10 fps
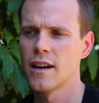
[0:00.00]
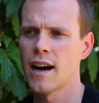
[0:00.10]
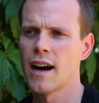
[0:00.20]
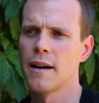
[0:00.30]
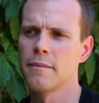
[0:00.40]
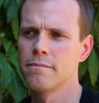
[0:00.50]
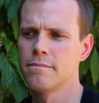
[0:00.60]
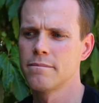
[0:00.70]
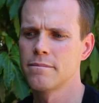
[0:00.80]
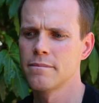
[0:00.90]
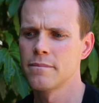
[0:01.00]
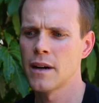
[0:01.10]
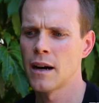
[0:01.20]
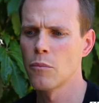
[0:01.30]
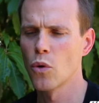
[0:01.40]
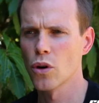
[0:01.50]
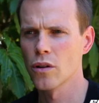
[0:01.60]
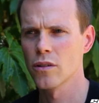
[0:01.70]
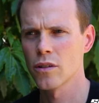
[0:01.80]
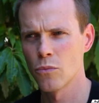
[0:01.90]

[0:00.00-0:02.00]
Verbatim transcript: more